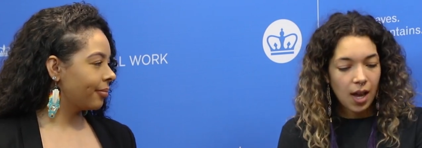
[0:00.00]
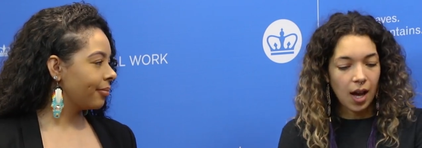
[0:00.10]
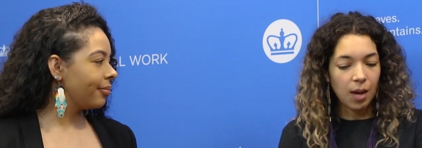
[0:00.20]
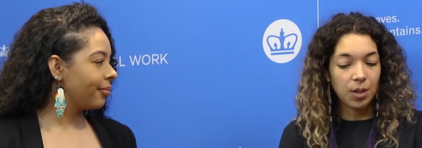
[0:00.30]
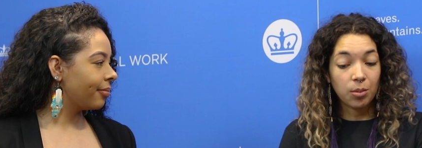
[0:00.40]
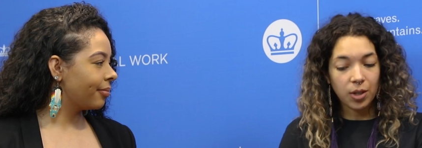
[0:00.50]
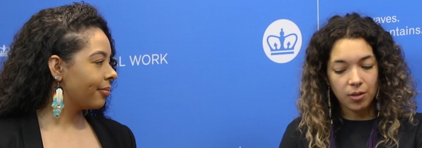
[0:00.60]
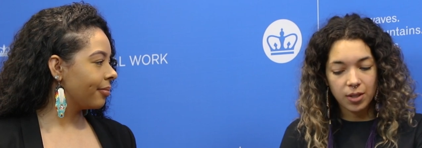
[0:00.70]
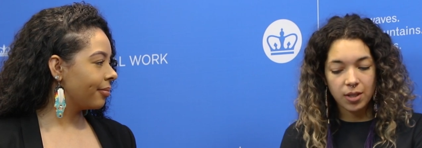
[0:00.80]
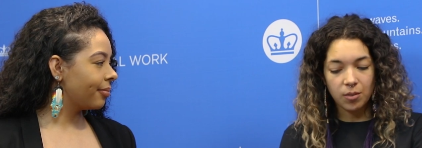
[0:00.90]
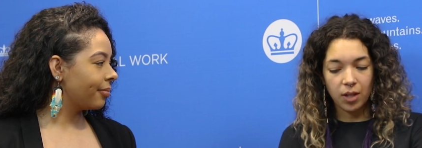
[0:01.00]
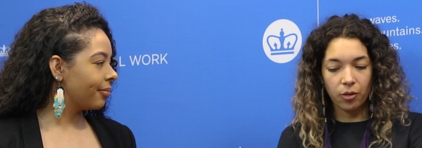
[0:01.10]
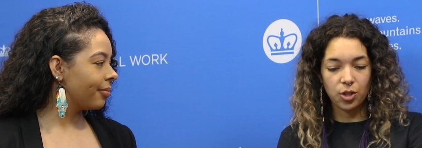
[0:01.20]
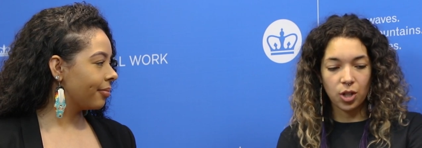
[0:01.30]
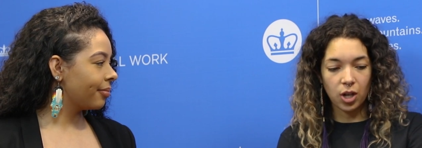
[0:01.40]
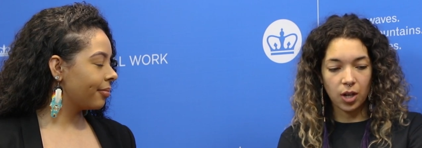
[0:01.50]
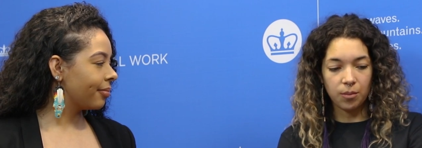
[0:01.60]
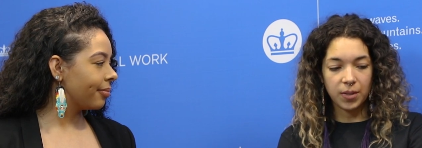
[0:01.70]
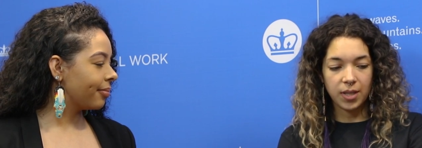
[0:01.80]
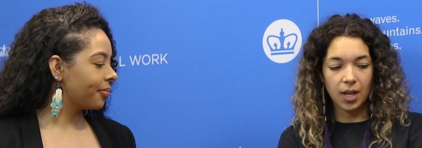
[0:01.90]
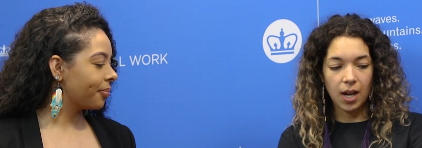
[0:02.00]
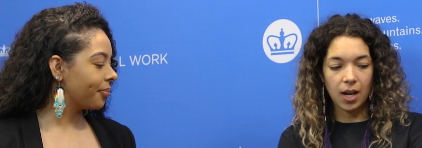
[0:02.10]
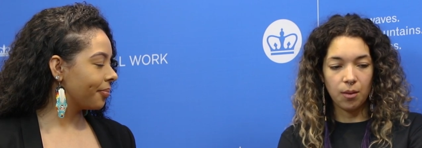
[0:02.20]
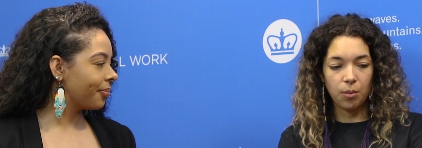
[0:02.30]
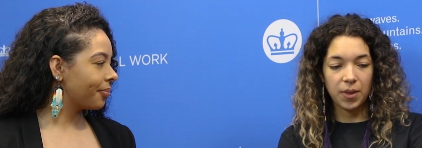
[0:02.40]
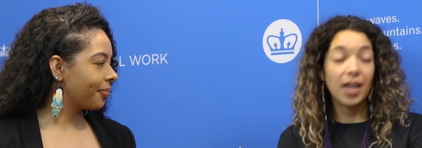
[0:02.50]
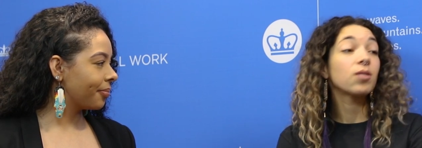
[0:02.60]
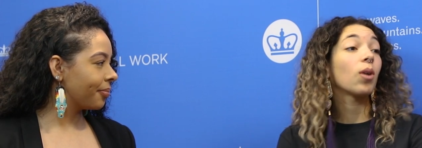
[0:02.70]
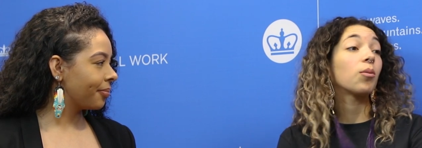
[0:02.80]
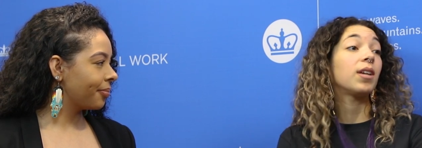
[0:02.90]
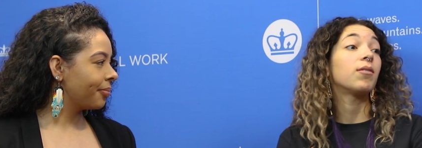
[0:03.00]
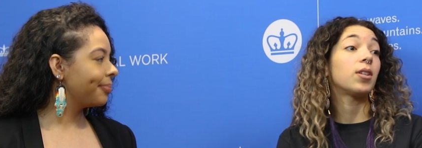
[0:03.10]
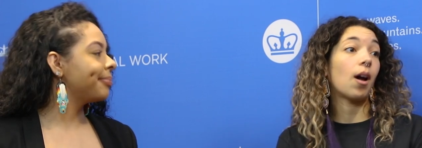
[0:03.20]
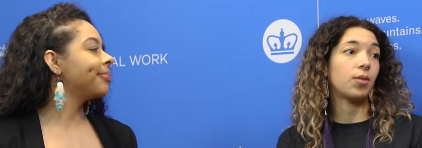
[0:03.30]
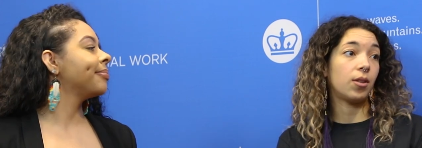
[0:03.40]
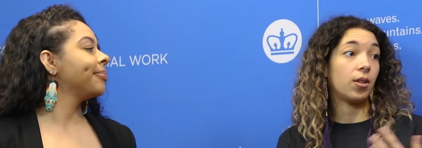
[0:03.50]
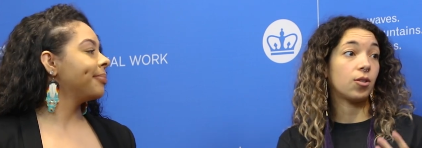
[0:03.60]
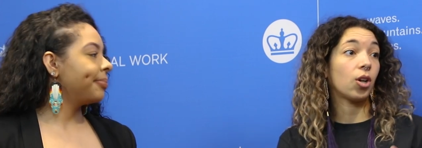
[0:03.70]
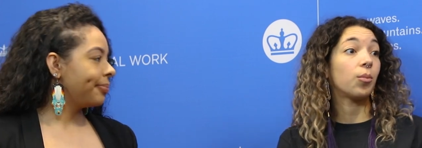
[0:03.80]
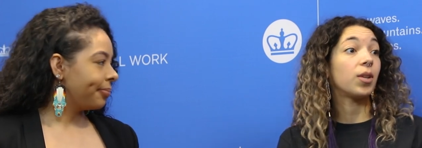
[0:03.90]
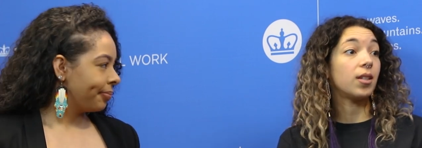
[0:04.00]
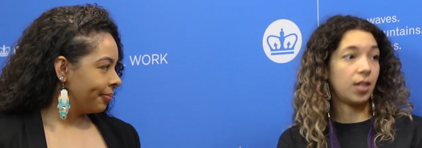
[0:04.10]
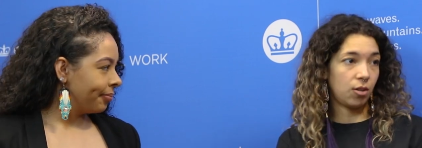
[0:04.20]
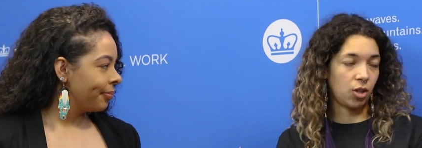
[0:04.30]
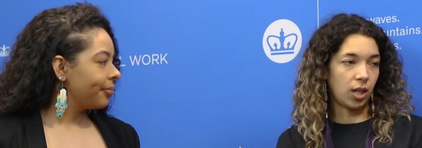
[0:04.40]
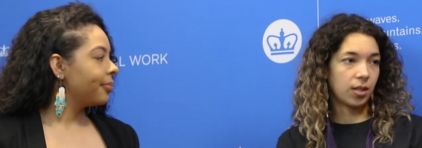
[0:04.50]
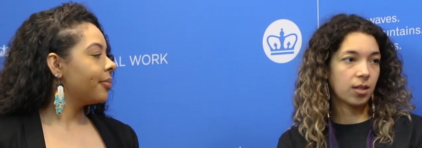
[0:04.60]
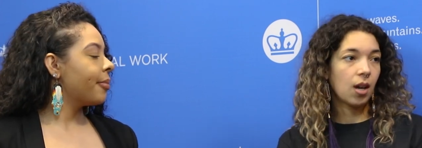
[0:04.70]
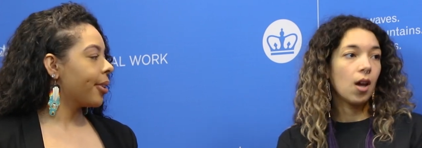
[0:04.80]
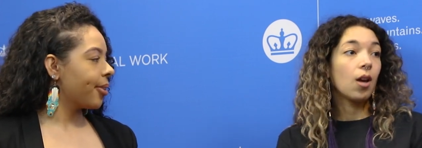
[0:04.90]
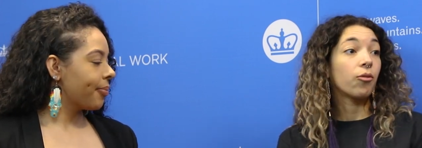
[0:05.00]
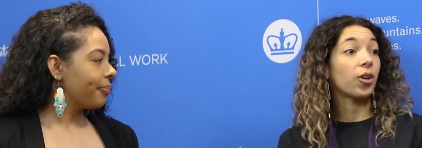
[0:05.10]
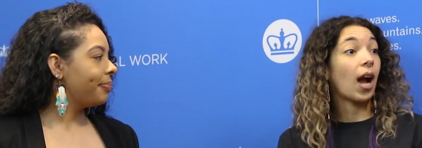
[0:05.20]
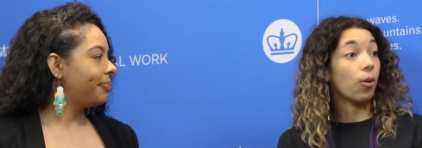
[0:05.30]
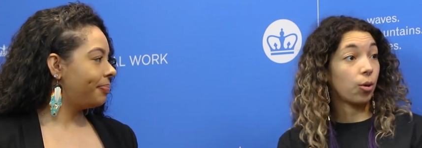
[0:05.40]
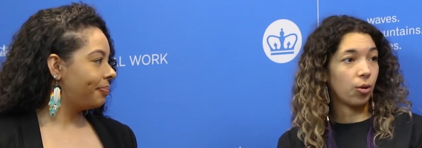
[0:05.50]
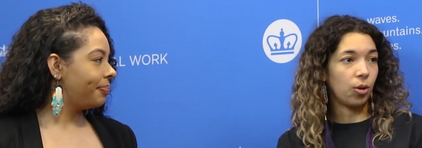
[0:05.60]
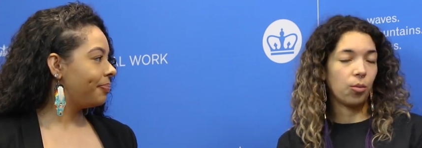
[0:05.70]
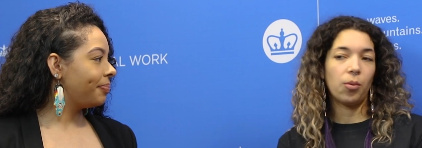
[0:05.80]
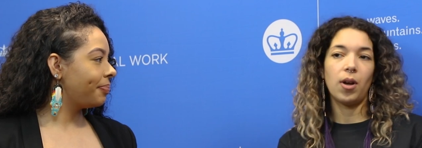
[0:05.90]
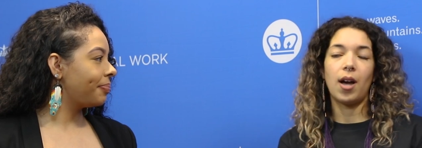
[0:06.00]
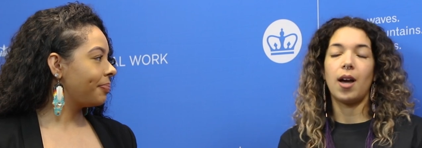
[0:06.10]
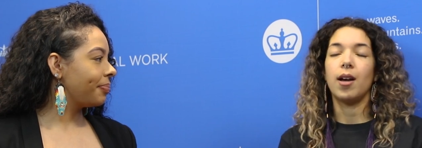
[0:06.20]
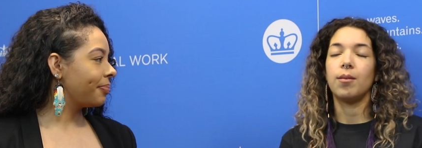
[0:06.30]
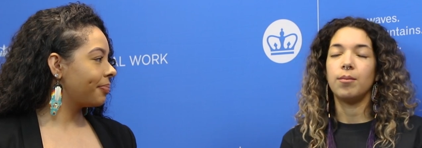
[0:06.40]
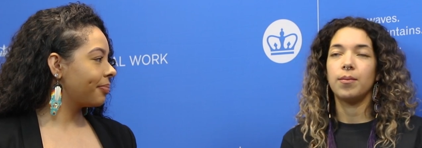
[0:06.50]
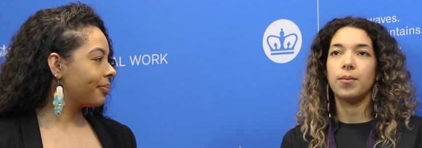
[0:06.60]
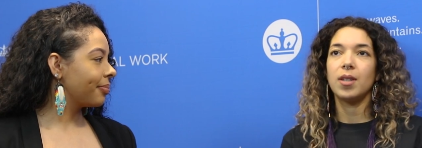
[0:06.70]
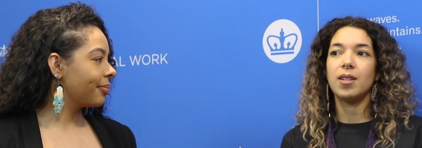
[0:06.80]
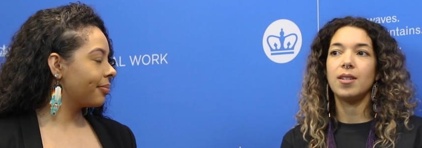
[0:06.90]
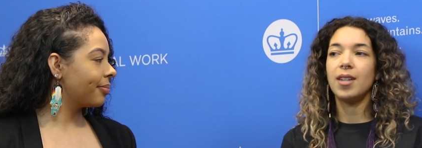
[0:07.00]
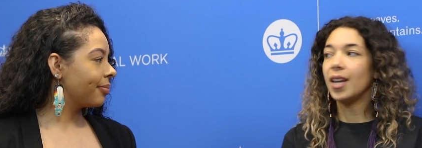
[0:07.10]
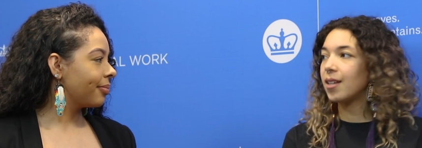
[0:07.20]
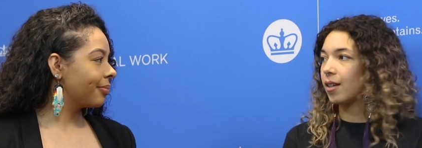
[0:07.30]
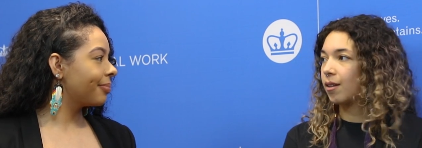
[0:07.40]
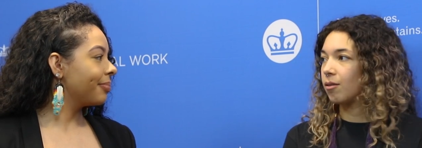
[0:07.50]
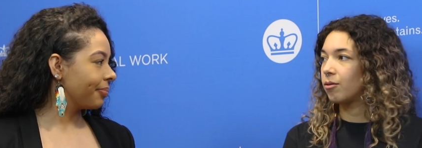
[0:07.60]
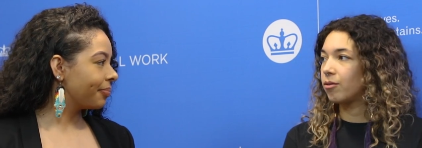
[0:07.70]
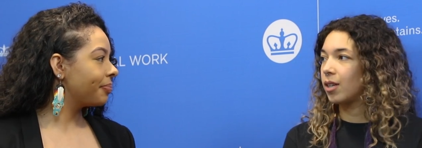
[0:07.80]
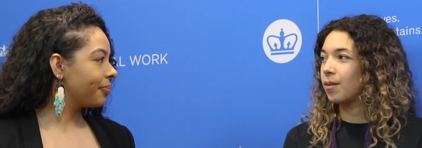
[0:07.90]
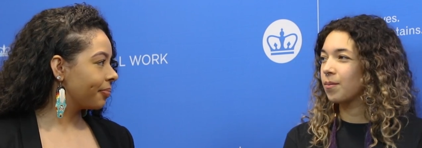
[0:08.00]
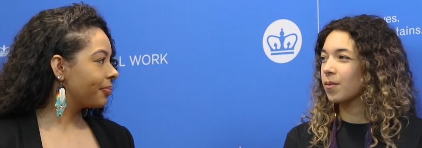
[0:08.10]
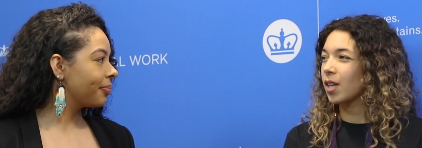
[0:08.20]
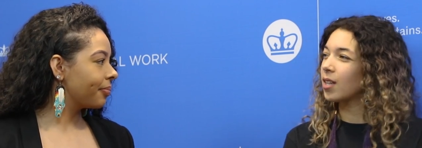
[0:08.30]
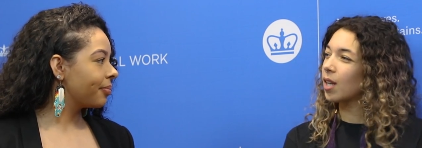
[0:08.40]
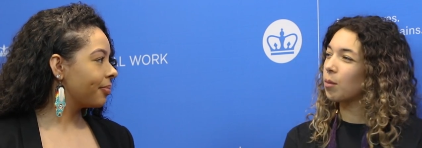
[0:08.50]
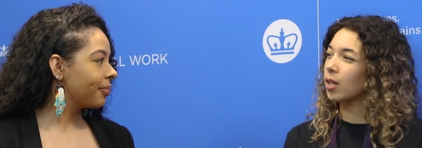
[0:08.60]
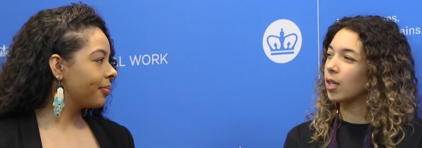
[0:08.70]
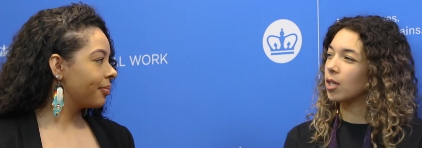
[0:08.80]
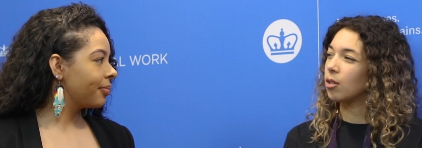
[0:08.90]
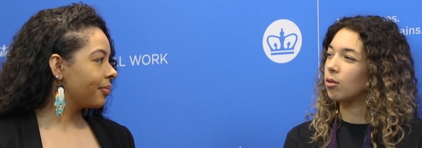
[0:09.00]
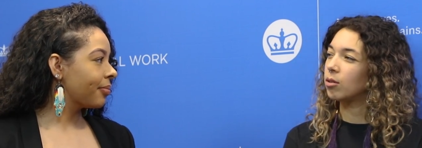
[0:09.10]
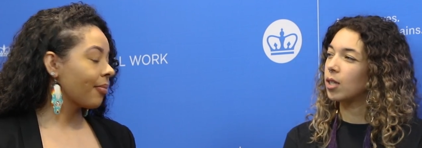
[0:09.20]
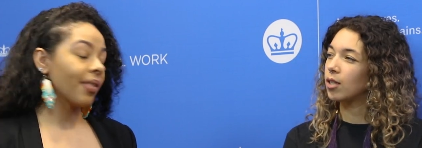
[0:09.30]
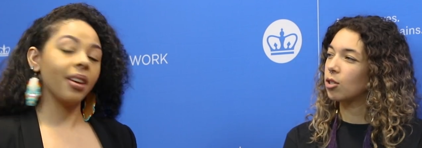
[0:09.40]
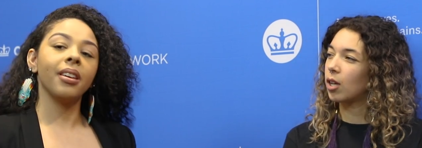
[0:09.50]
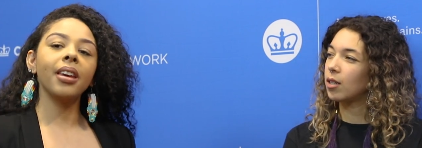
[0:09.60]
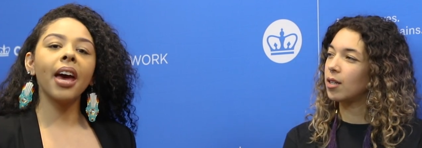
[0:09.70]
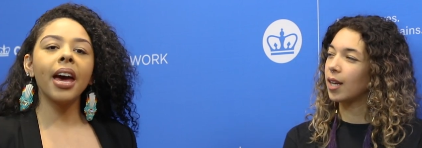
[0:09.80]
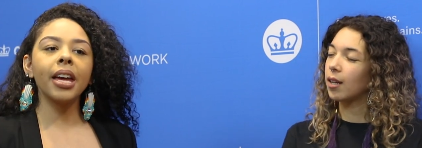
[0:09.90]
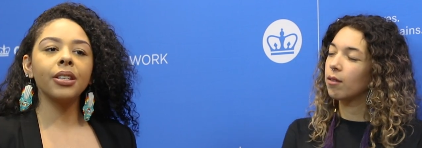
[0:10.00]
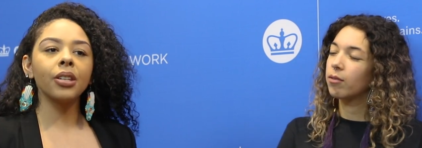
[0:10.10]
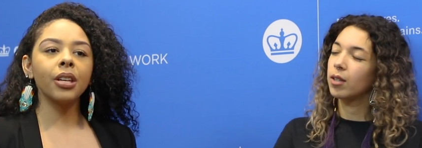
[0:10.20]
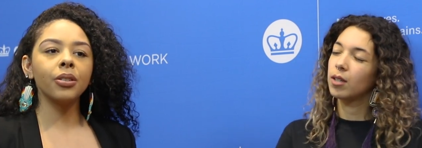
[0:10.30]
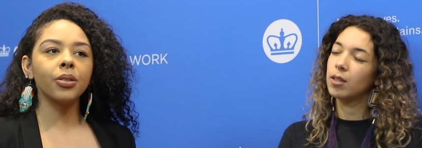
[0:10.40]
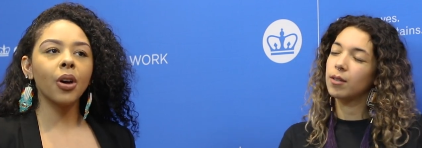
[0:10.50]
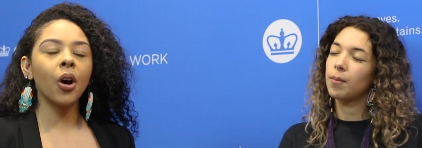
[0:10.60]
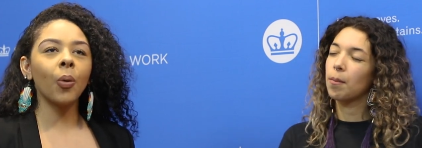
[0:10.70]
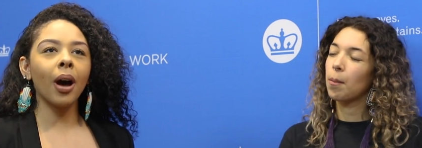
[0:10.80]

Speaker 1: uh, people use some different terms, uh, but that's why we've adopted the term indigenous okay. for our group. Um, native, I think it may let you touch on. Yeah,
Speaker 2: and and so.